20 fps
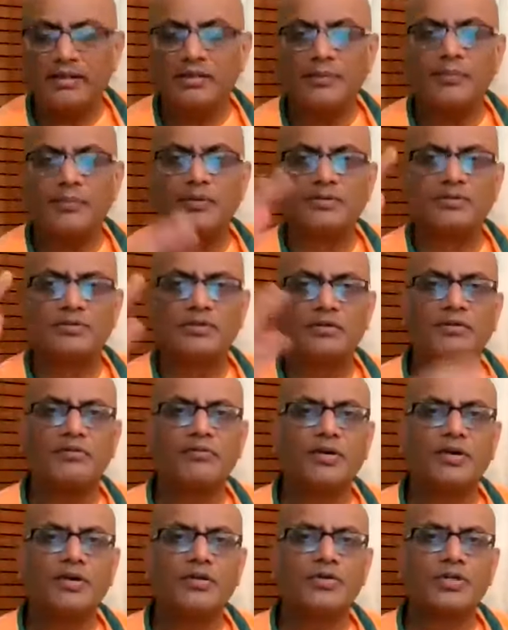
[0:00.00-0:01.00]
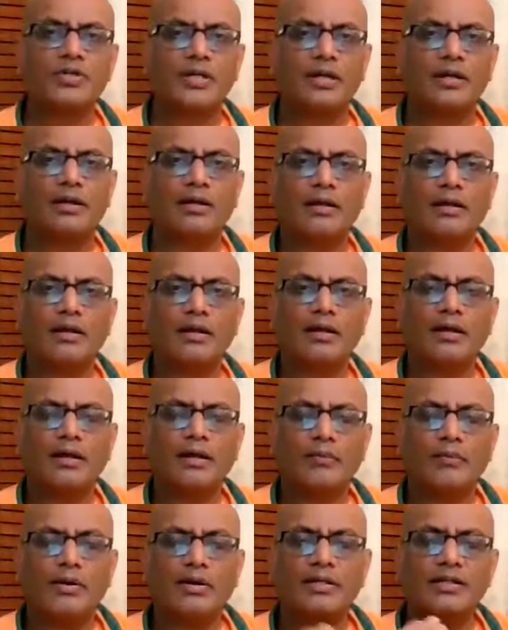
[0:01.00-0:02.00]
in the process of evolution,
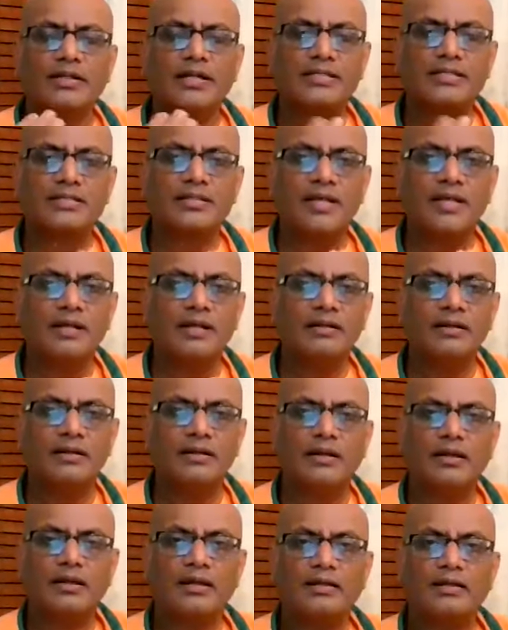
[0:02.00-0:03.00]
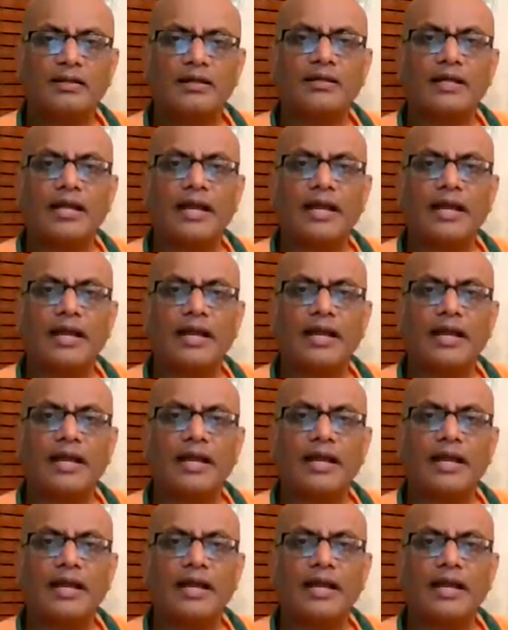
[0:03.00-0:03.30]
what it has done, that